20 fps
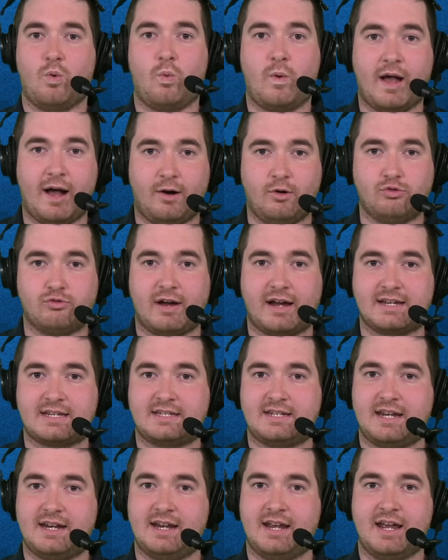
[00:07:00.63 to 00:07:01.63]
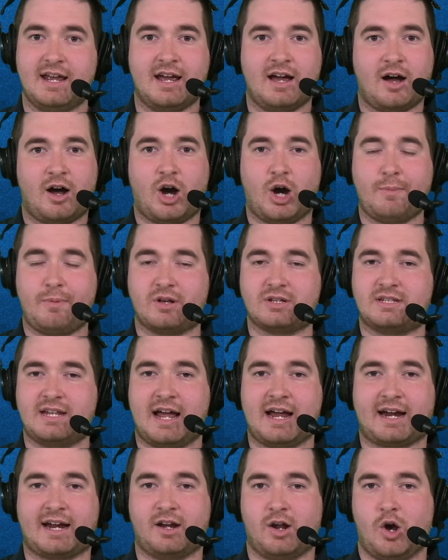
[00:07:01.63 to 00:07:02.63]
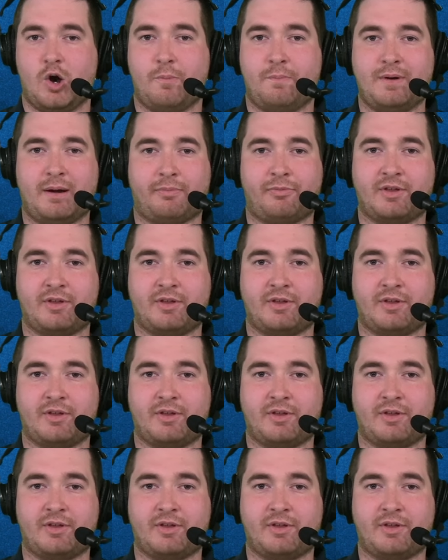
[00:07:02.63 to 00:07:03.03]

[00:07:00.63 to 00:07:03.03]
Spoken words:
well-rested, Harbaugh's not going to open up